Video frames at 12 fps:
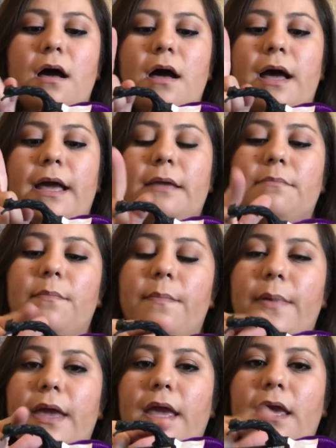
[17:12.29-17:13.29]
I
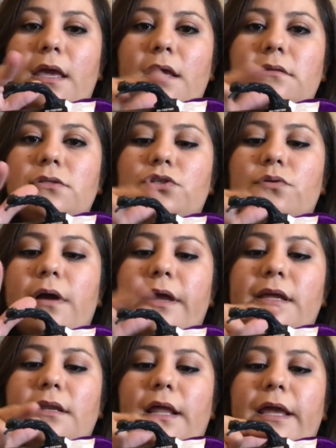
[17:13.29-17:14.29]
may try
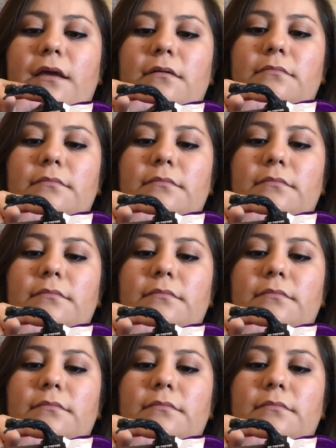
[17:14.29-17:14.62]
and like